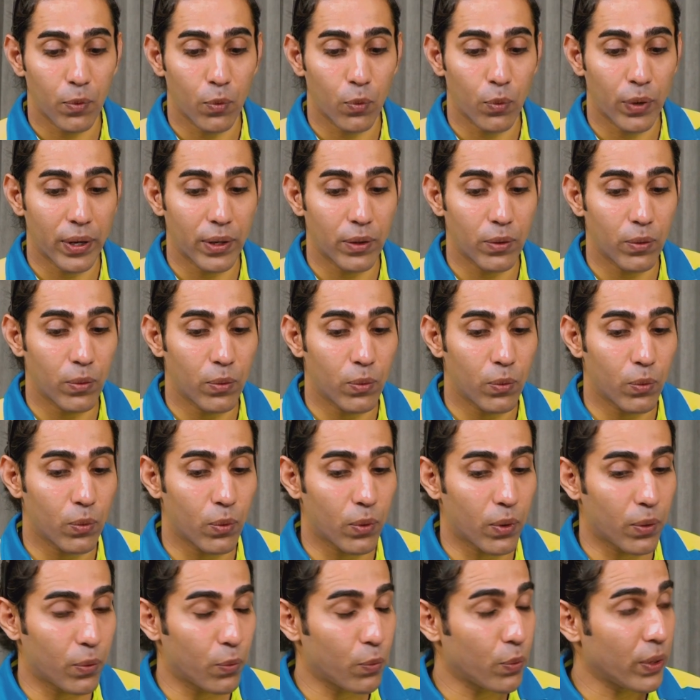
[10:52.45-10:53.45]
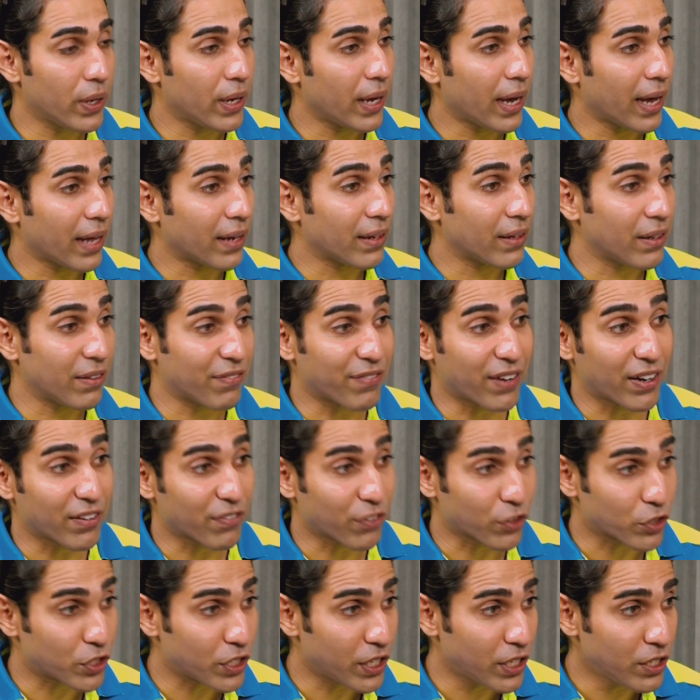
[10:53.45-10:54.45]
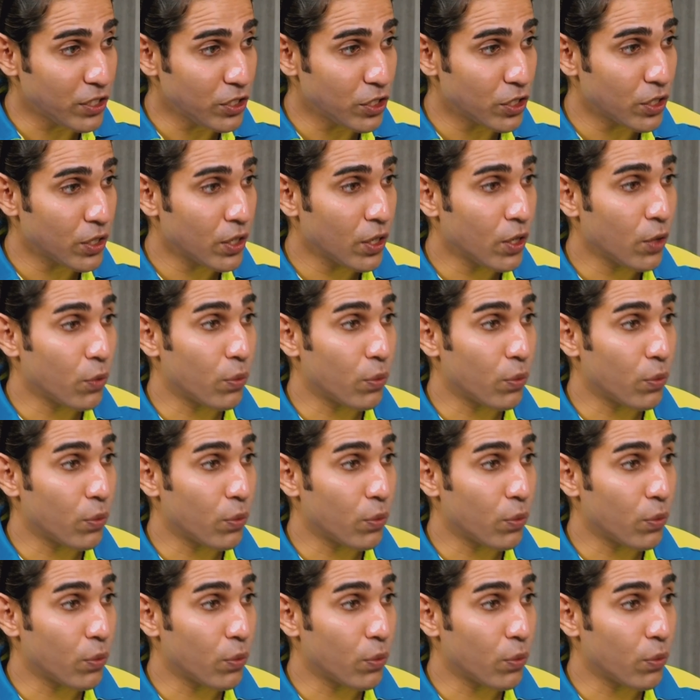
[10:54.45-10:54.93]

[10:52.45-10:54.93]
when we had the Fight for Change,